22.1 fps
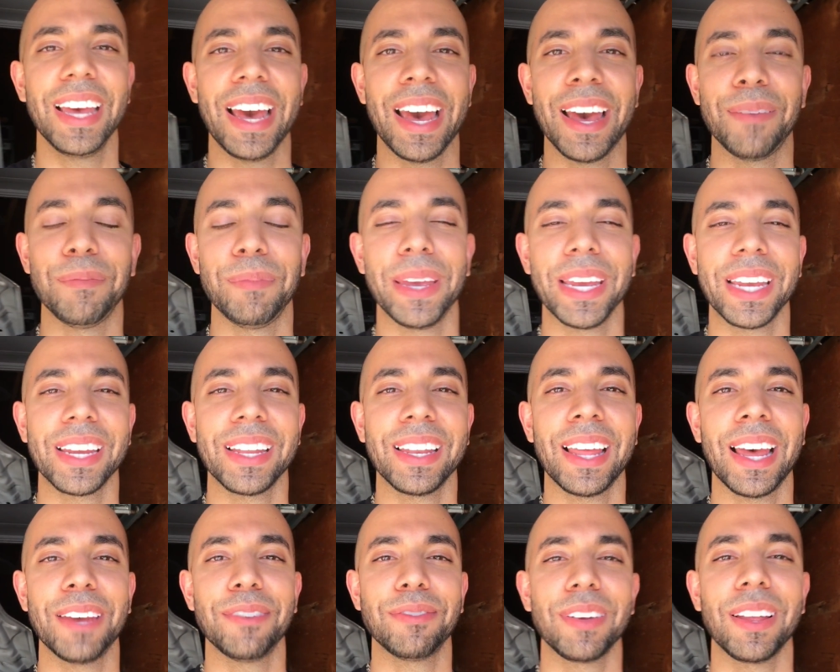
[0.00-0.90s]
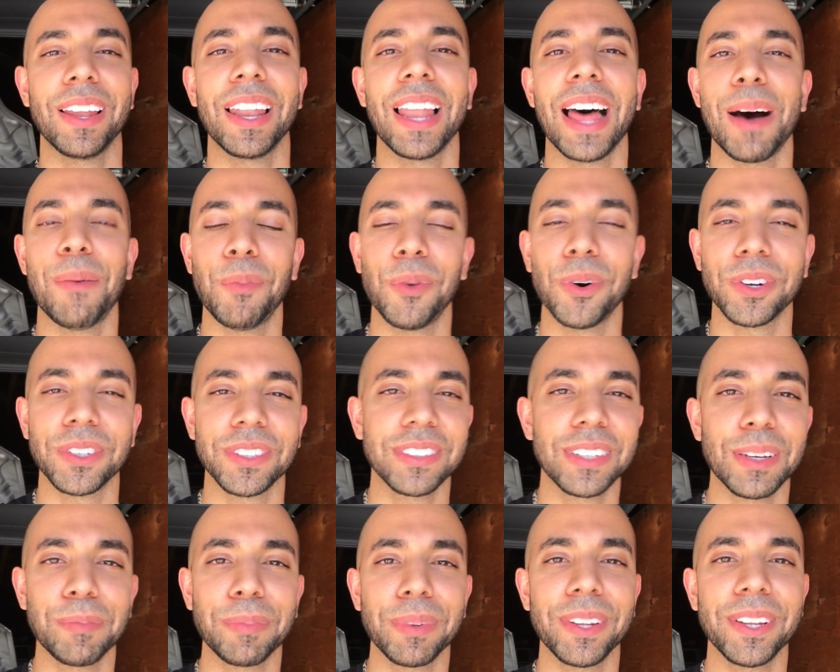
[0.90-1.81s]
and make your life a lot more
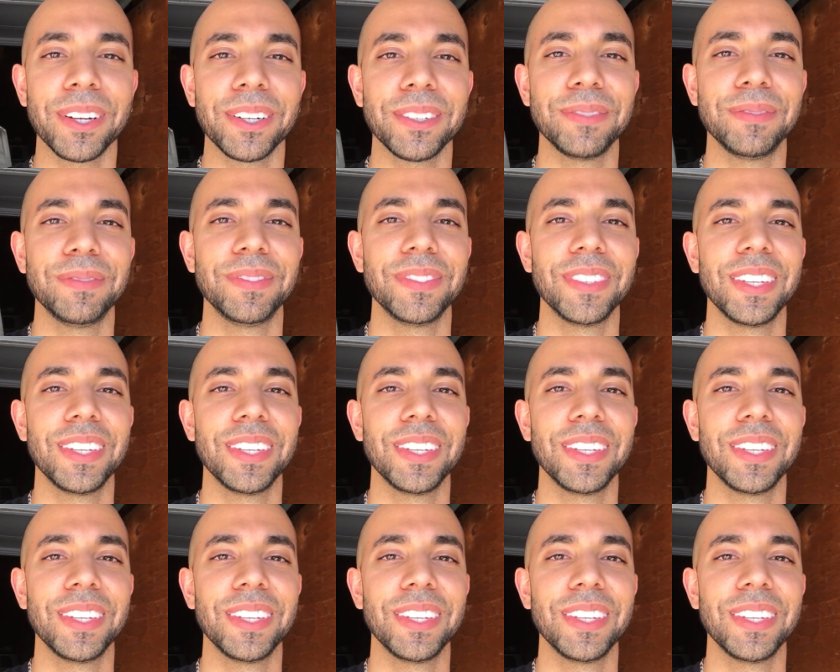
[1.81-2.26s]
simpler